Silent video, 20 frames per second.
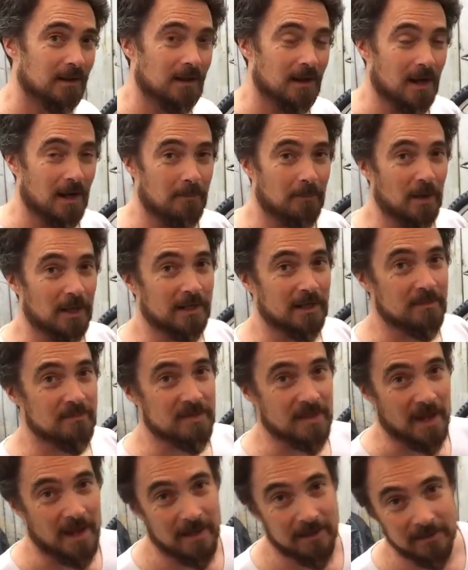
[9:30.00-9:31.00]
My
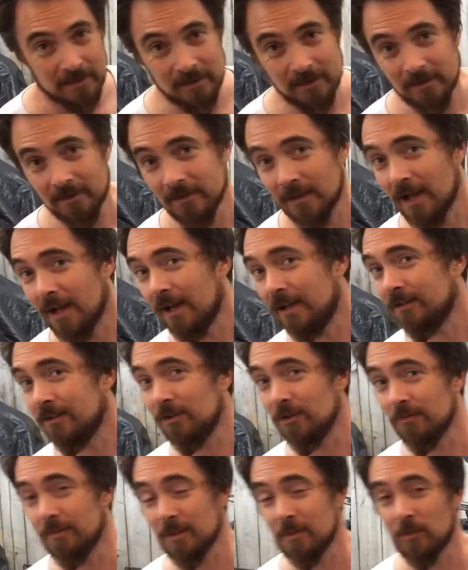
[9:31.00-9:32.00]
name's Andy, and
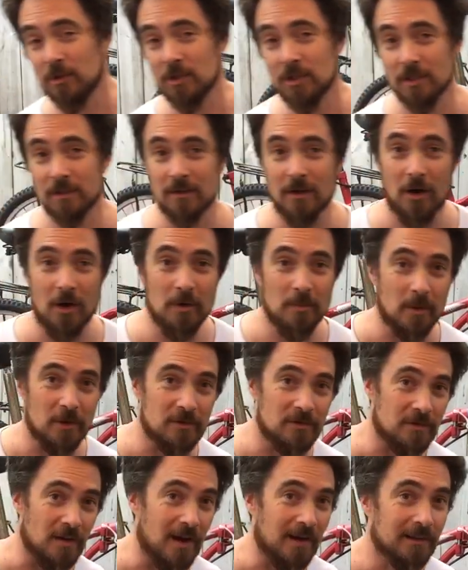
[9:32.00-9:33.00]
you've been watching the
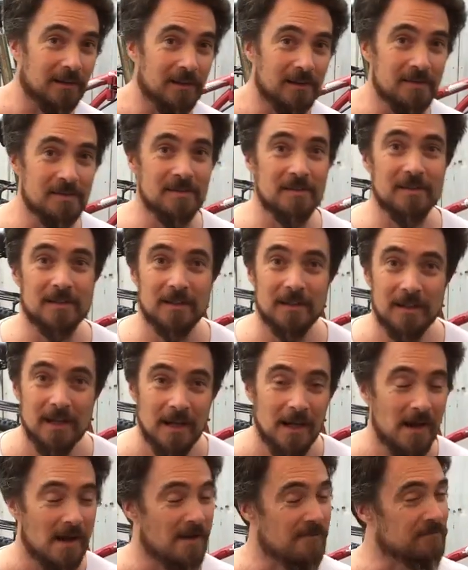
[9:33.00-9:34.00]
Hobocyclist.
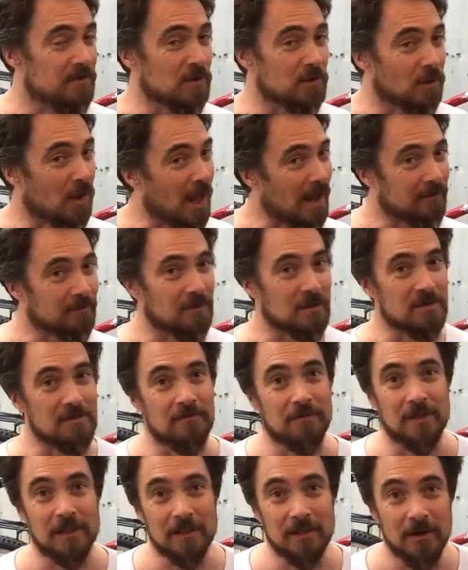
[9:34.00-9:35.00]
If you like this
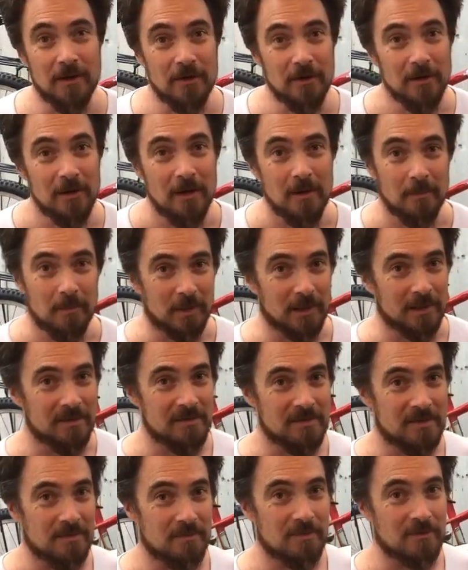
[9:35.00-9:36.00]
video,
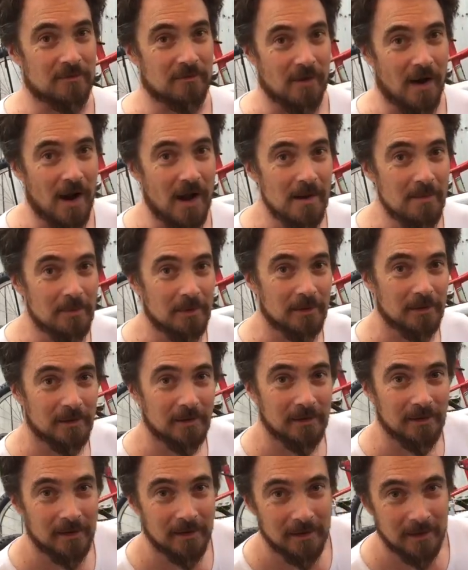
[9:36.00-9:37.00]
please subscribe,
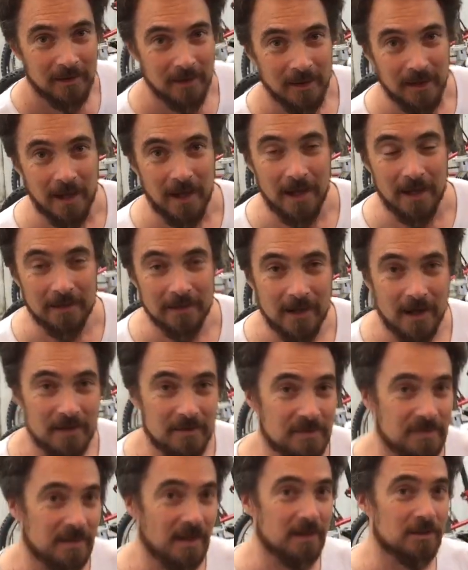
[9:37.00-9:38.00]
and
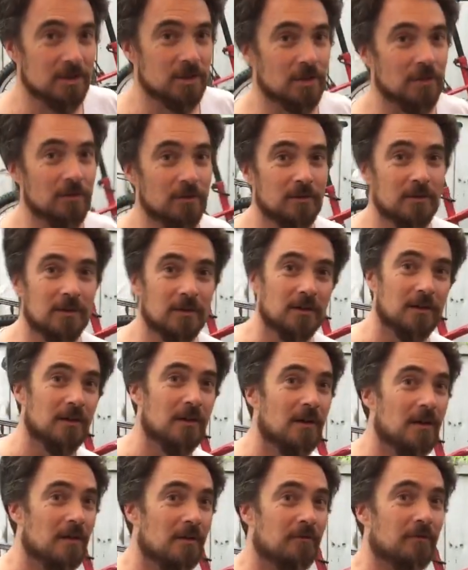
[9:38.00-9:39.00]
stay tuned
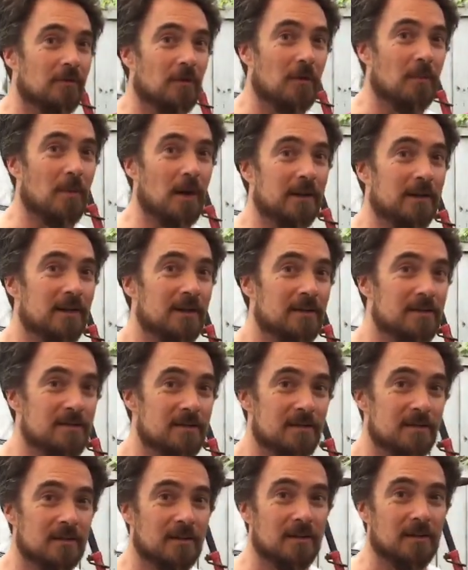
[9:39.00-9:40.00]
for my
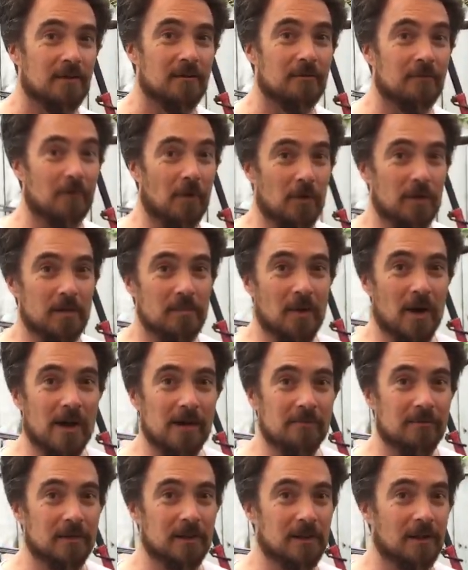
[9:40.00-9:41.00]
next folding
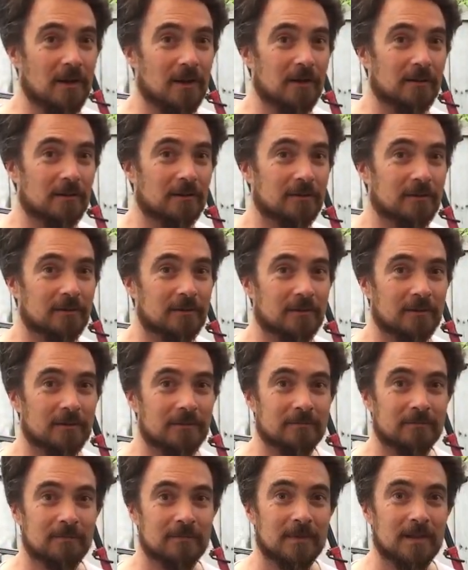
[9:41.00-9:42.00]
bike video.
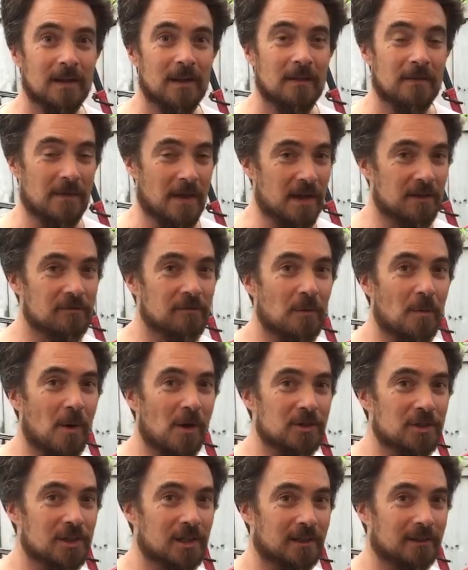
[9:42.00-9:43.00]
Thanks for
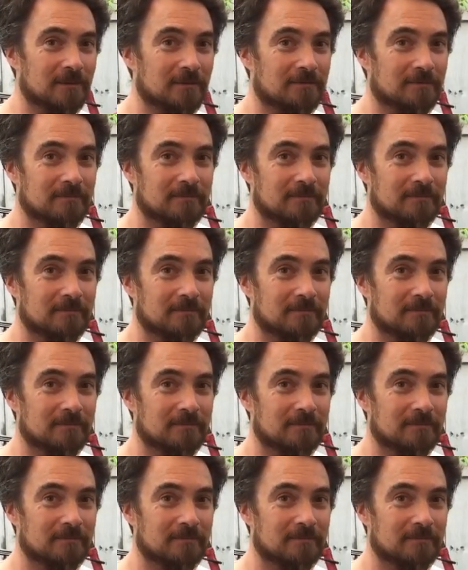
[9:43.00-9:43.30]
watching.